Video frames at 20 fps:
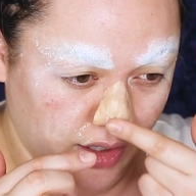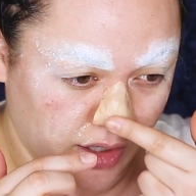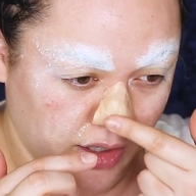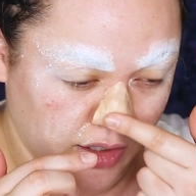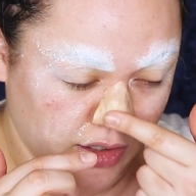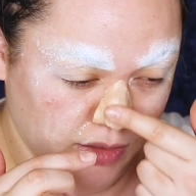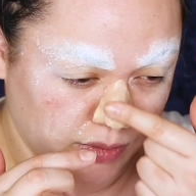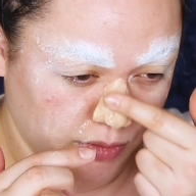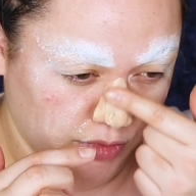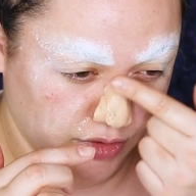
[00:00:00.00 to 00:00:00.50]

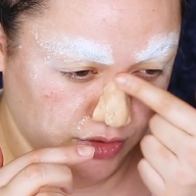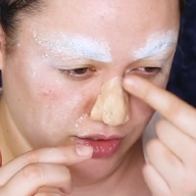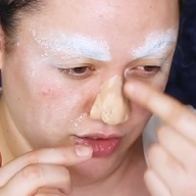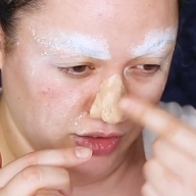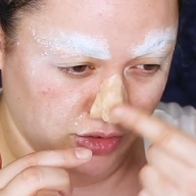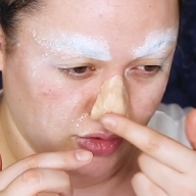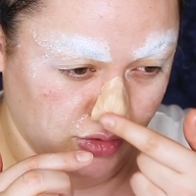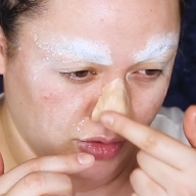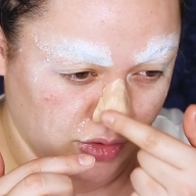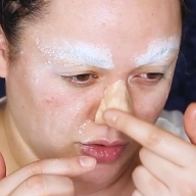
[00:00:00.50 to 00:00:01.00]
And it's
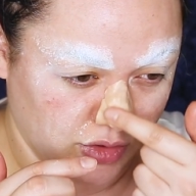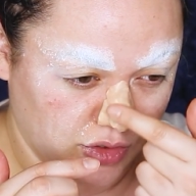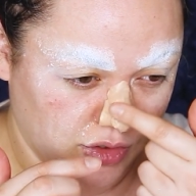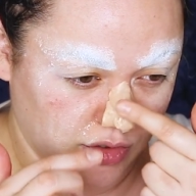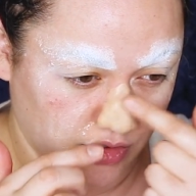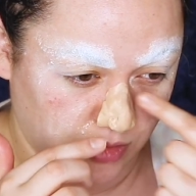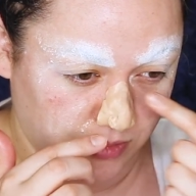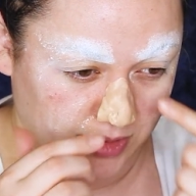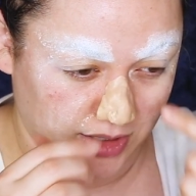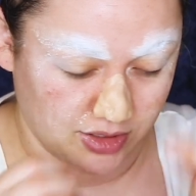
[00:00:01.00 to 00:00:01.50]
mostly noodle,
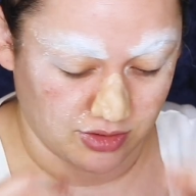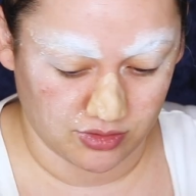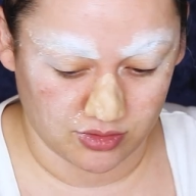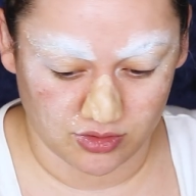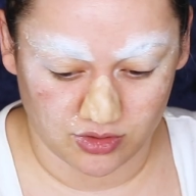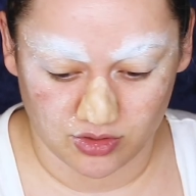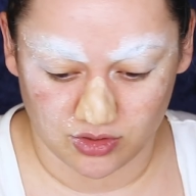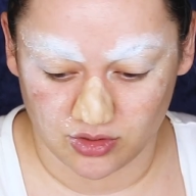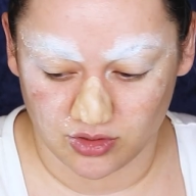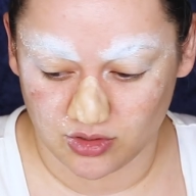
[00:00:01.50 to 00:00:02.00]
soba
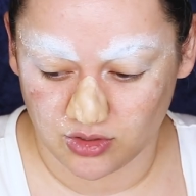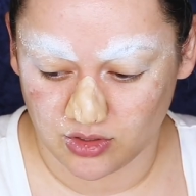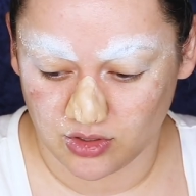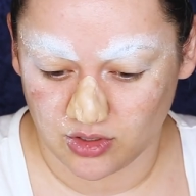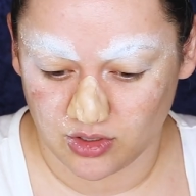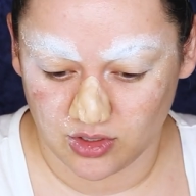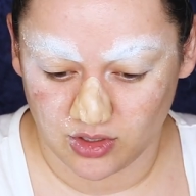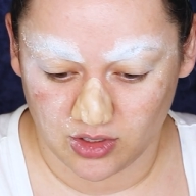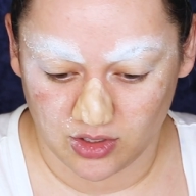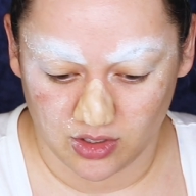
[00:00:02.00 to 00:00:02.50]
noodle.
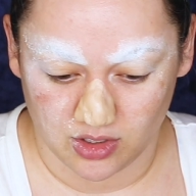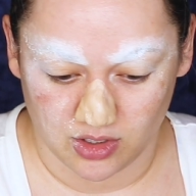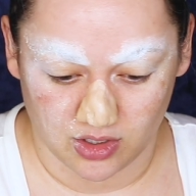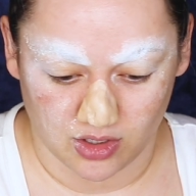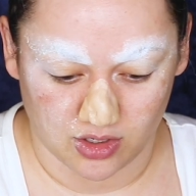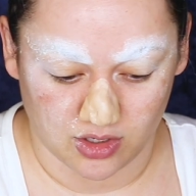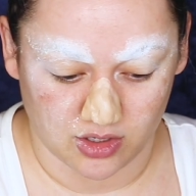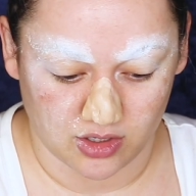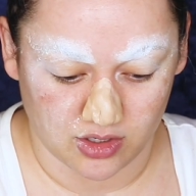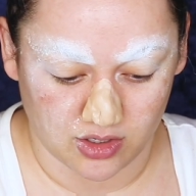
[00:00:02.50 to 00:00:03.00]

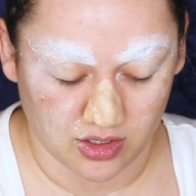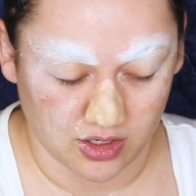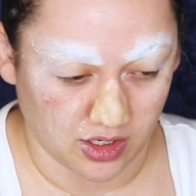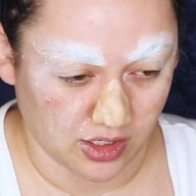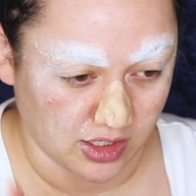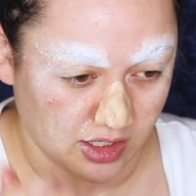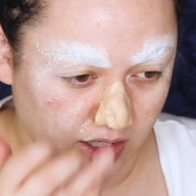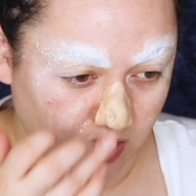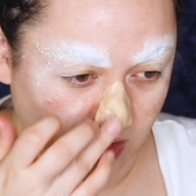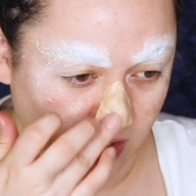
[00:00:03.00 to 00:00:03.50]
Oh,
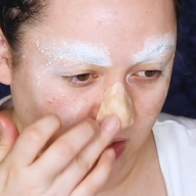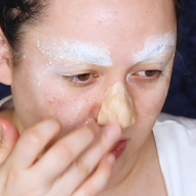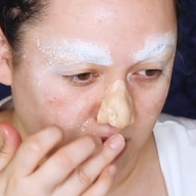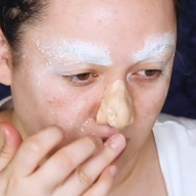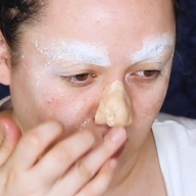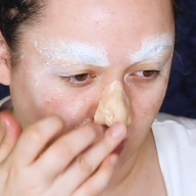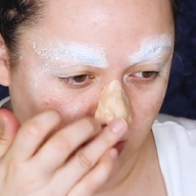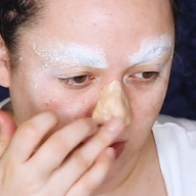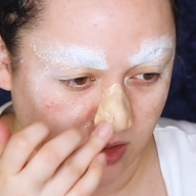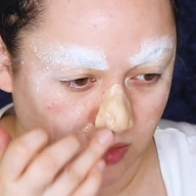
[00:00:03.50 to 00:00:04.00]
I can't eat
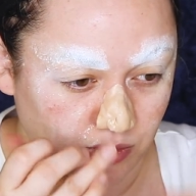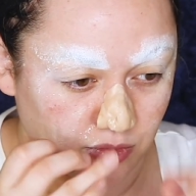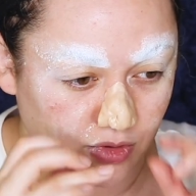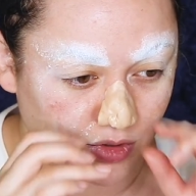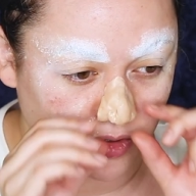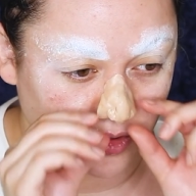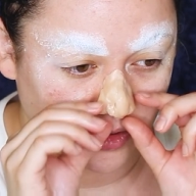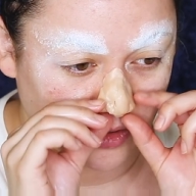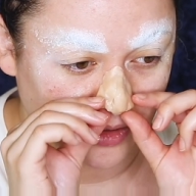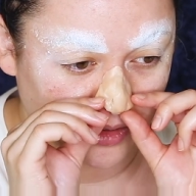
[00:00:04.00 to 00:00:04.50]
that
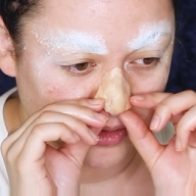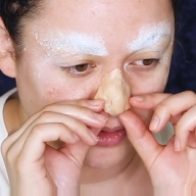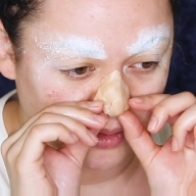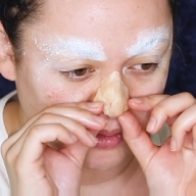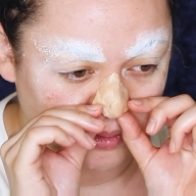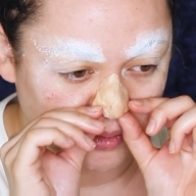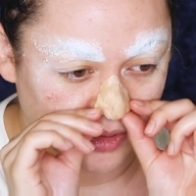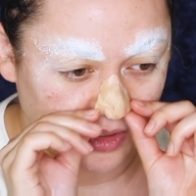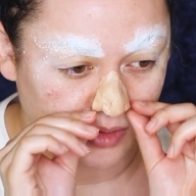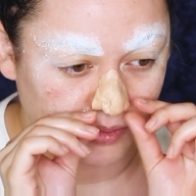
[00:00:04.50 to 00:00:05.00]
anymore,
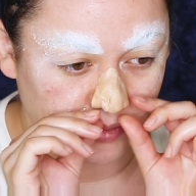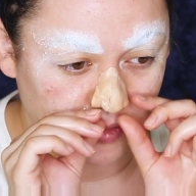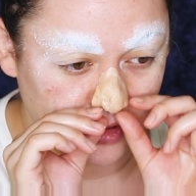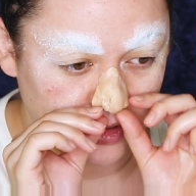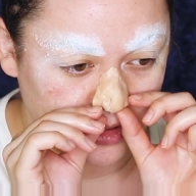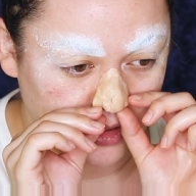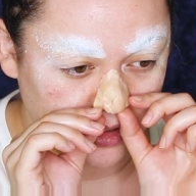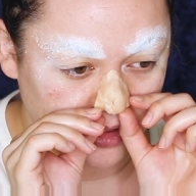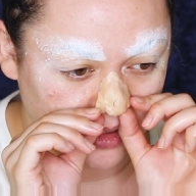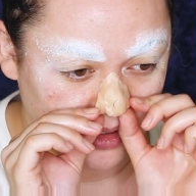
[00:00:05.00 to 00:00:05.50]
but I
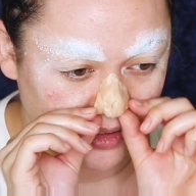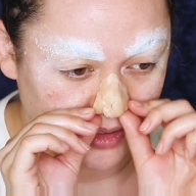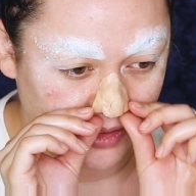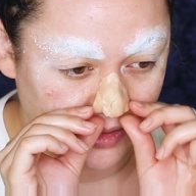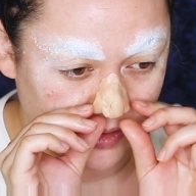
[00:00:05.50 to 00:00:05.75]
miss it.